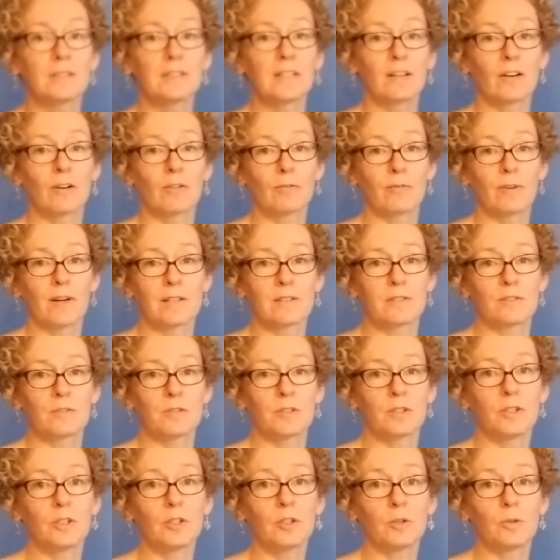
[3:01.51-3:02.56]
they aren't faster
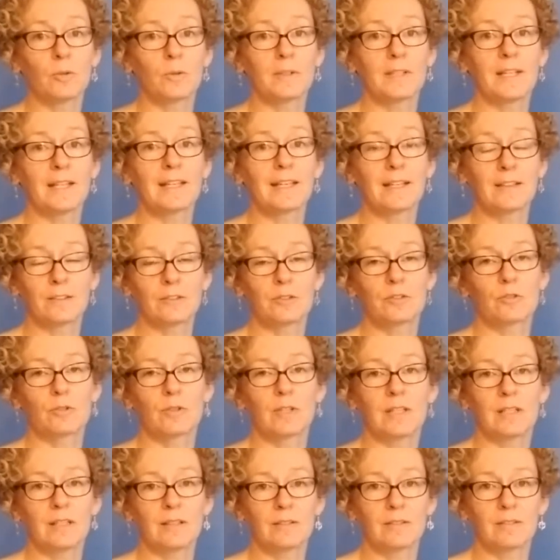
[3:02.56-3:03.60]
than you and they get the
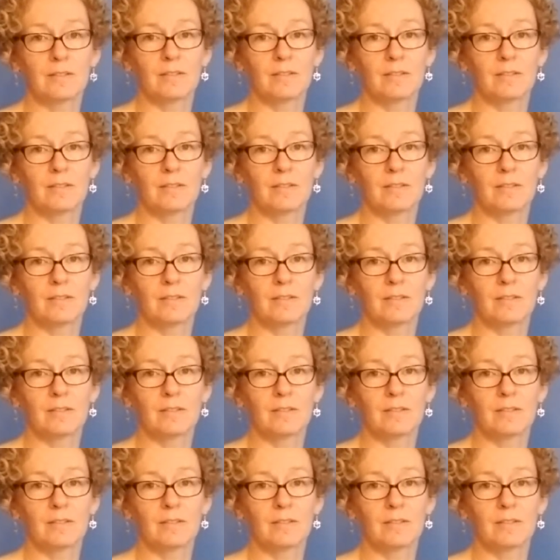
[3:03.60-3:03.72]
treat